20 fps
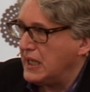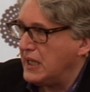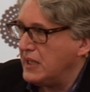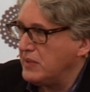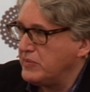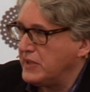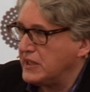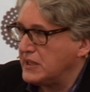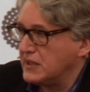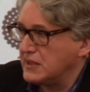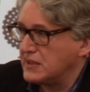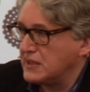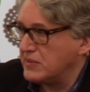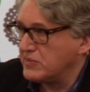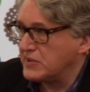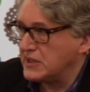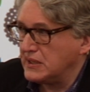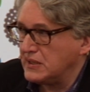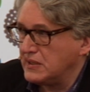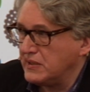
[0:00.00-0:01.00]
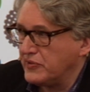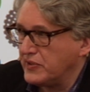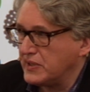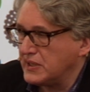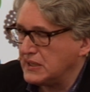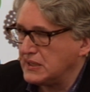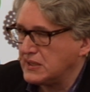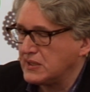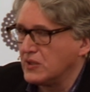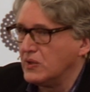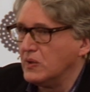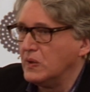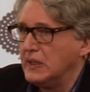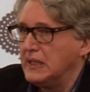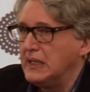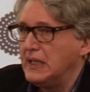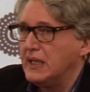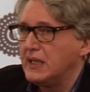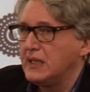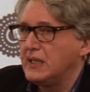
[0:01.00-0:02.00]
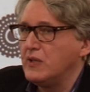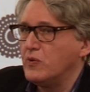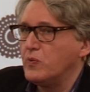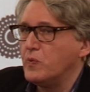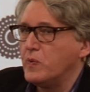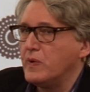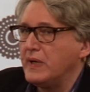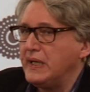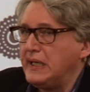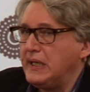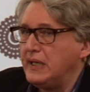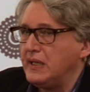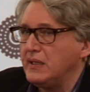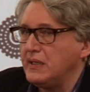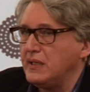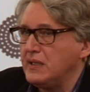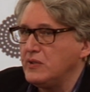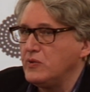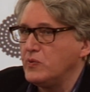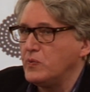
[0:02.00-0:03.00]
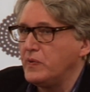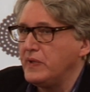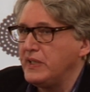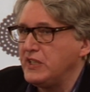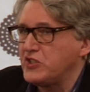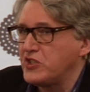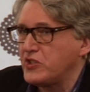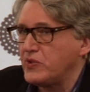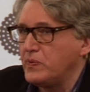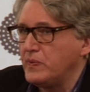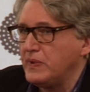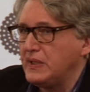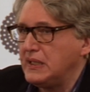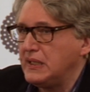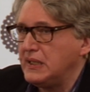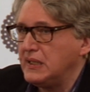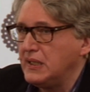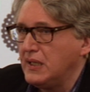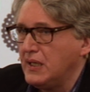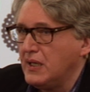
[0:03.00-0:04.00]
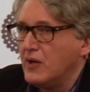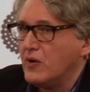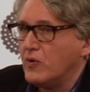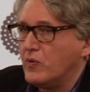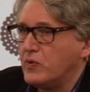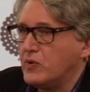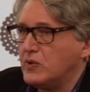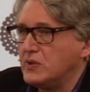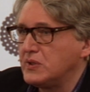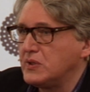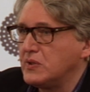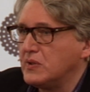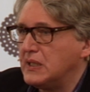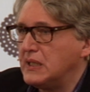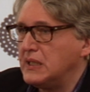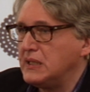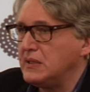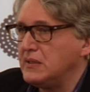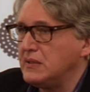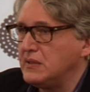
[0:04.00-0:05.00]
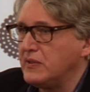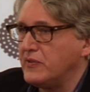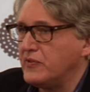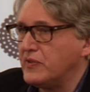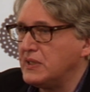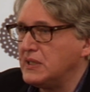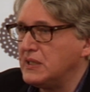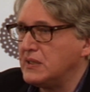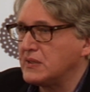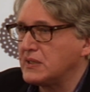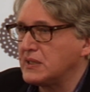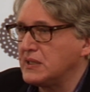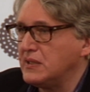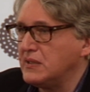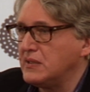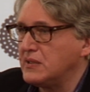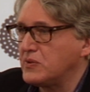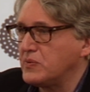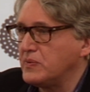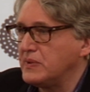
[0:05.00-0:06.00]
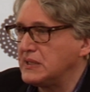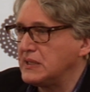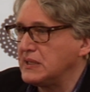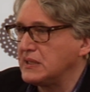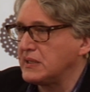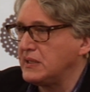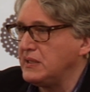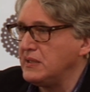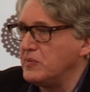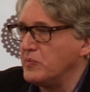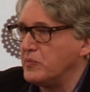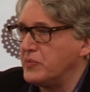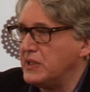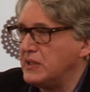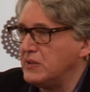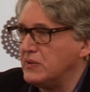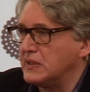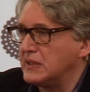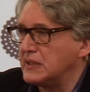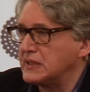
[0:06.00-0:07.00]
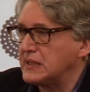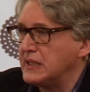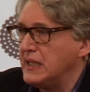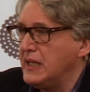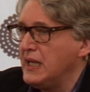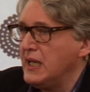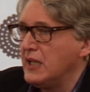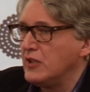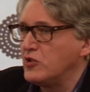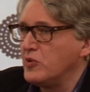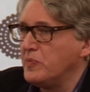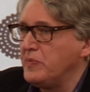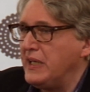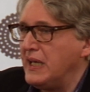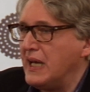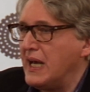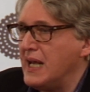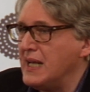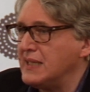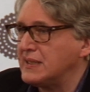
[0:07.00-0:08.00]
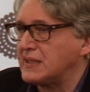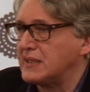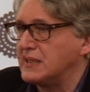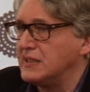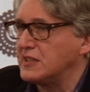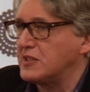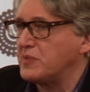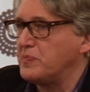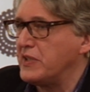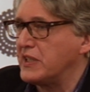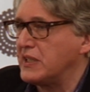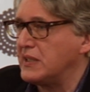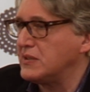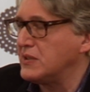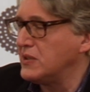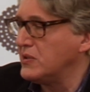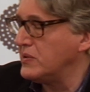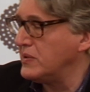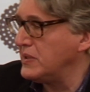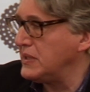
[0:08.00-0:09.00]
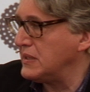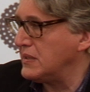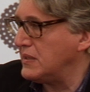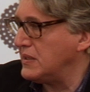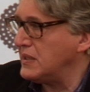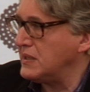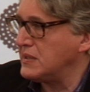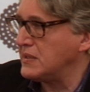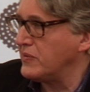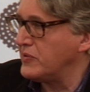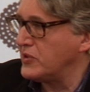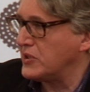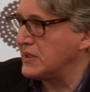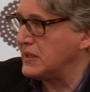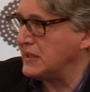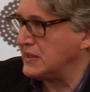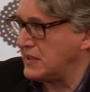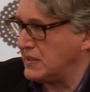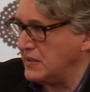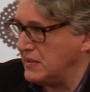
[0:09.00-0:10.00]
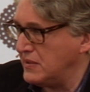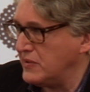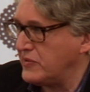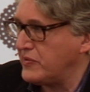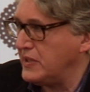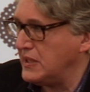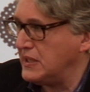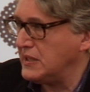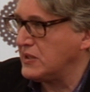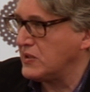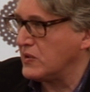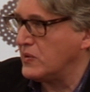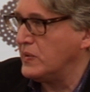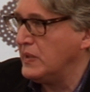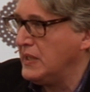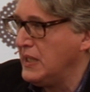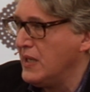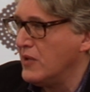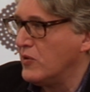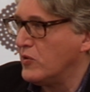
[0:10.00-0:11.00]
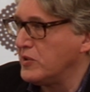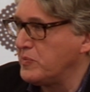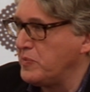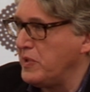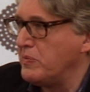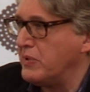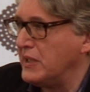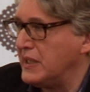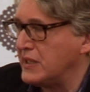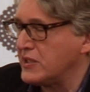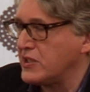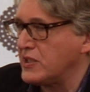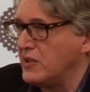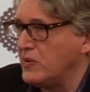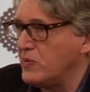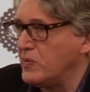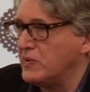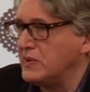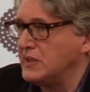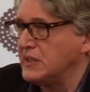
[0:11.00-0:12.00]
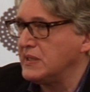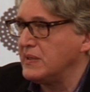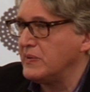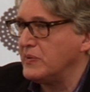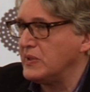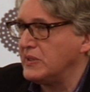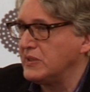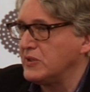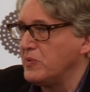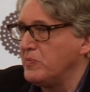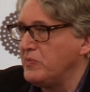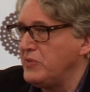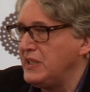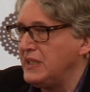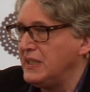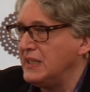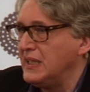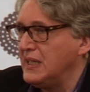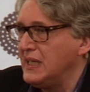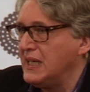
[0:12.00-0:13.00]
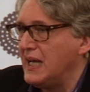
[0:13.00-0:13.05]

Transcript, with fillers: and making something different. So the way in which we want to identify ourselves with these hidden powers to be as conspiratorial as the world itself. Yeah. So what people actually want, they want to be